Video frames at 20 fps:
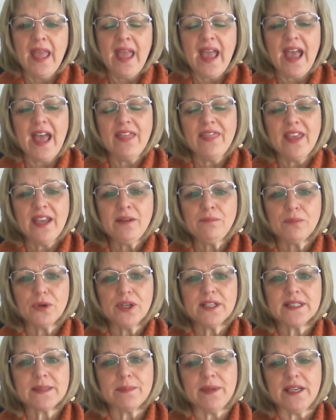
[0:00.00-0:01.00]
And that
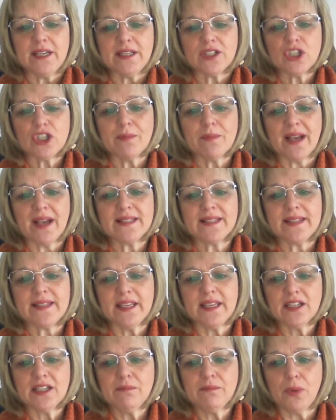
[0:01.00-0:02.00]
brings me to my
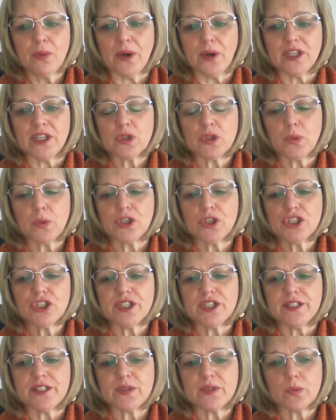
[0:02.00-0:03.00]
second point, which
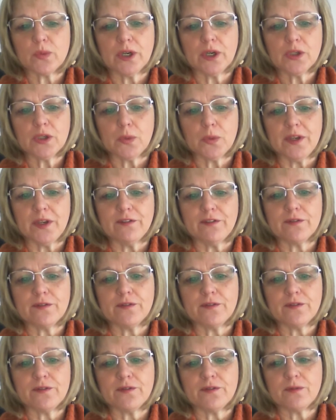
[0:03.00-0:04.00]
is what
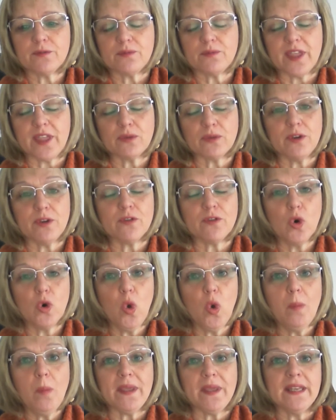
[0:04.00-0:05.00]
we've that we've
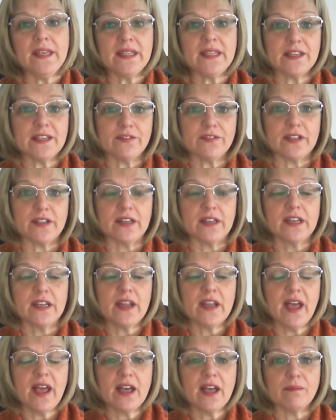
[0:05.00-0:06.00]
all been given
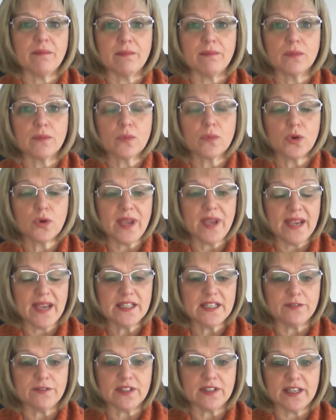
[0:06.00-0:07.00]
um,
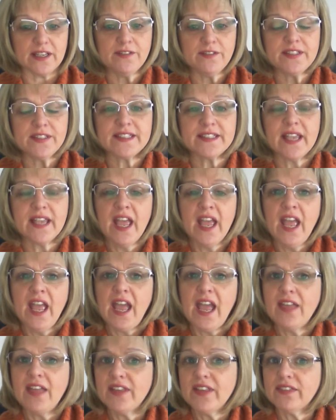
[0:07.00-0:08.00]
creative gifts
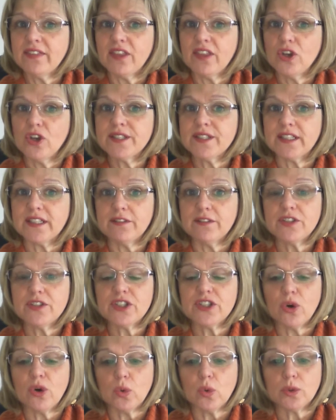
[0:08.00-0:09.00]
and that those
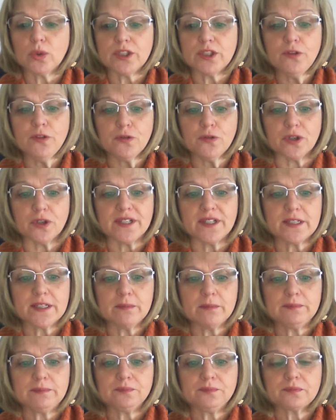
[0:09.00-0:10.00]
gifts are all different.
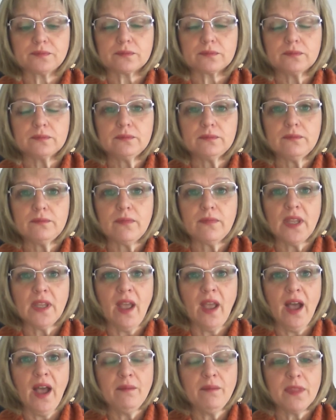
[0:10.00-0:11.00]

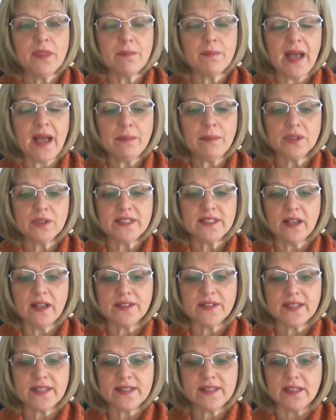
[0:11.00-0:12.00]
Um, the Bible
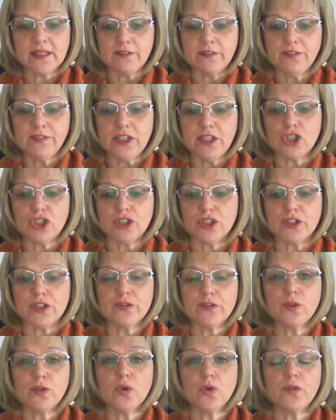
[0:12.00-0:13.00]
tells us in Ephesians
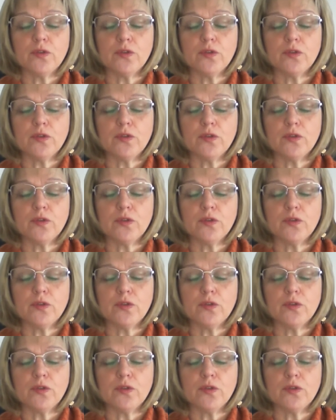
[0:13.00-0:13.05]
4,